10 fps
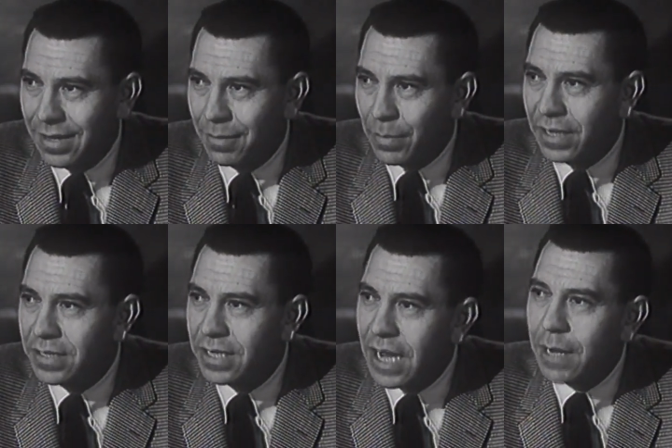It
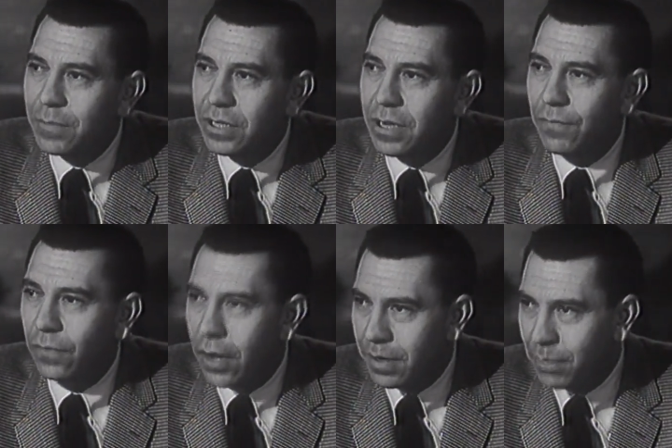means schemes to
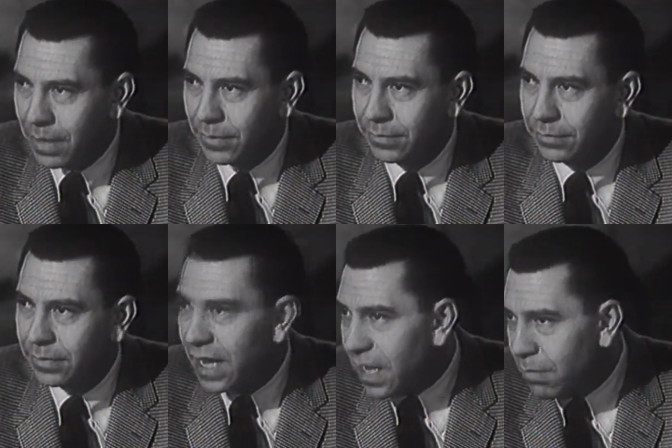defraud people,
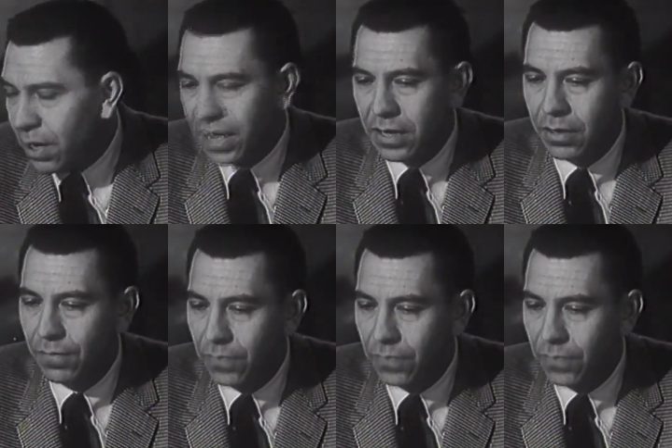taking money under